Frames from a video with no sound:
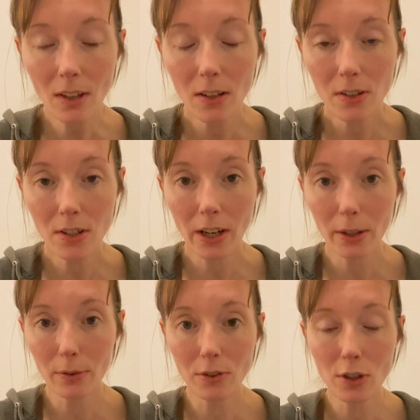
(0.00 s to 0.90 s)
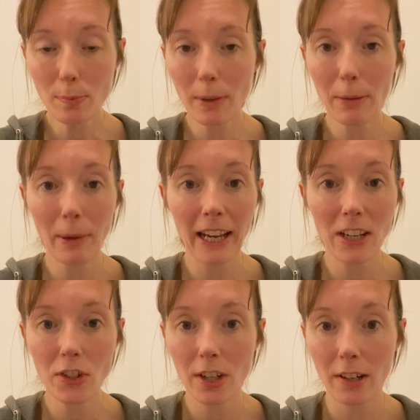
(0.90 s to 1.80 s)
So just be
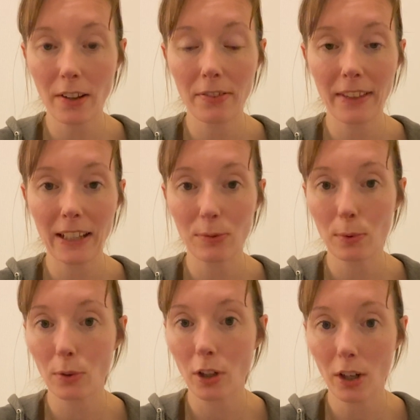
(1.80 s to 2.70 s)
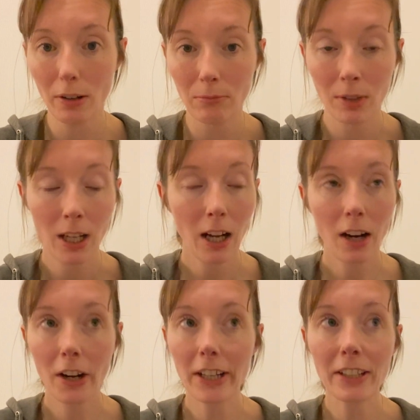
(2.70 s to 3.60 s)
patient and things will come.
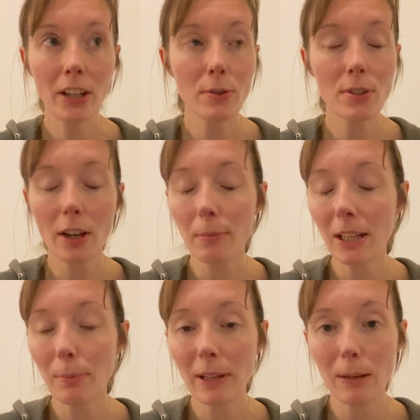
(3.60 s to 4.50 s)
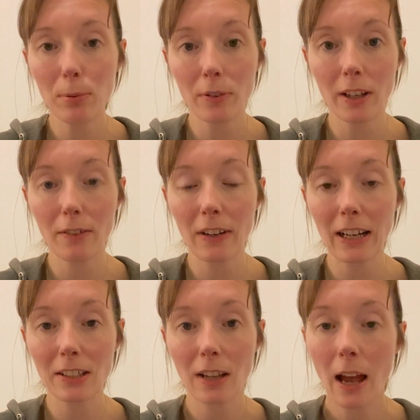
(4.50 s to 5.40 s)
I know so many people that have
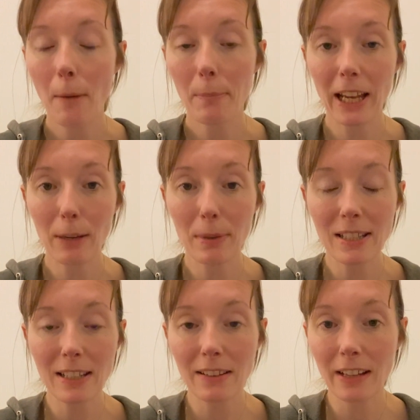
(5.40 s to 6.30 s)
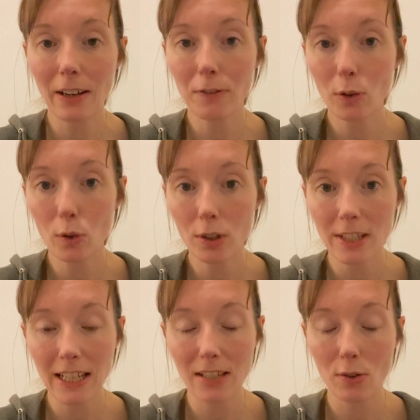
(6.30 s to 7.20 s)
had babies in their
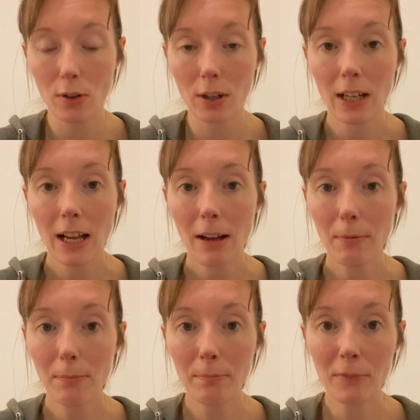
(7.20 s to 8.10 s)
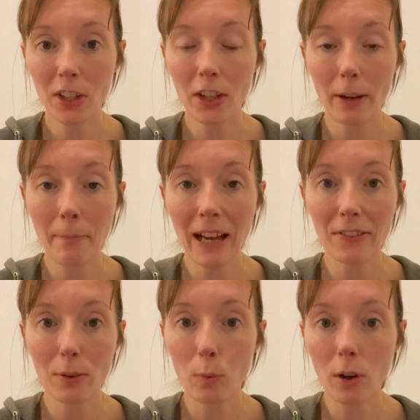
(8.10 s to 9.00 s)
40s, or, you know, met
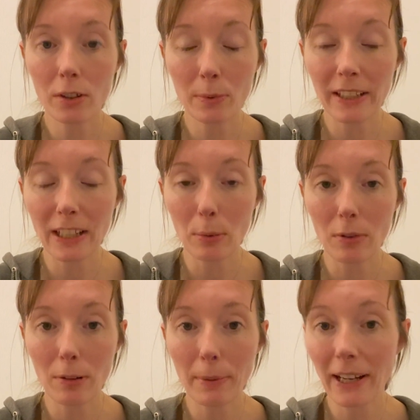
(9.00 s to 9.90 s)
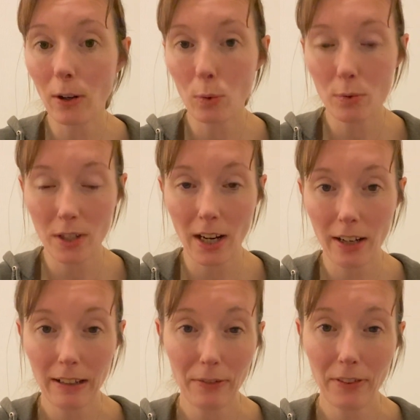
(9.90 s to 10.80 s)
the one when they were a bit older,
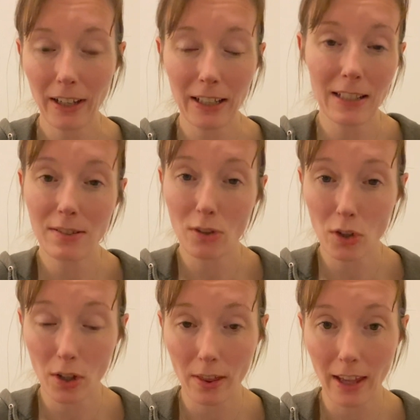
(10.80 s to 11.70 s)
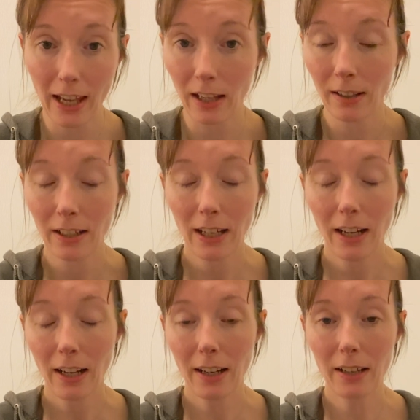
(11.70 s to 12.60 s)
if that is such a thing.
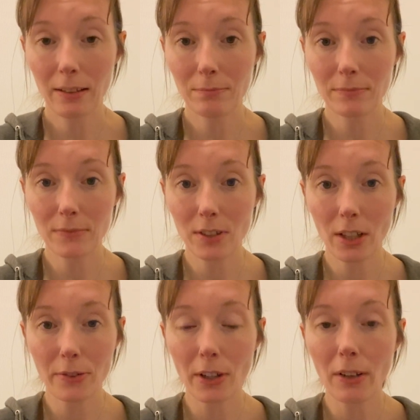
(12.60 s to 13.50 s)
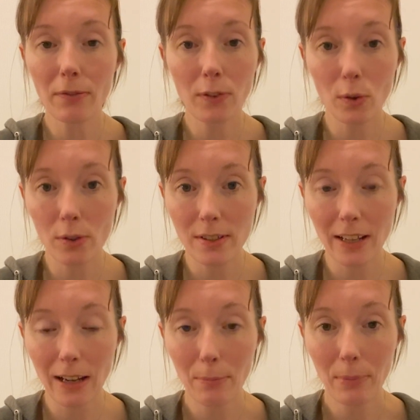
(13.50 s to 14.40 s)
So don't force
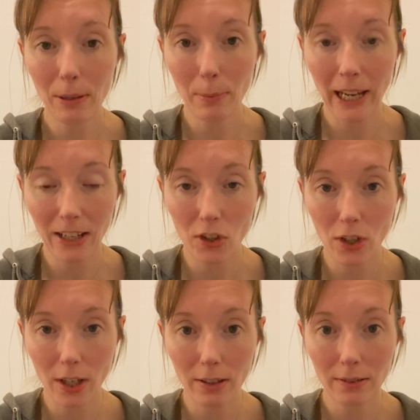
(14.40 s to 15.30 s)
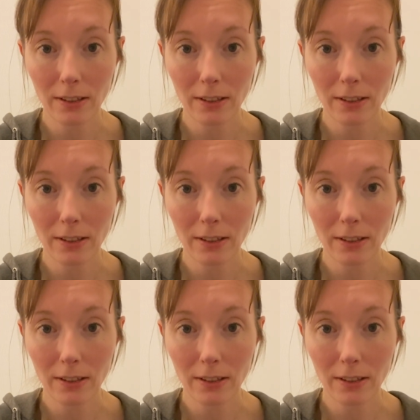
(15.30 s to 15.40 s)
it, be patient.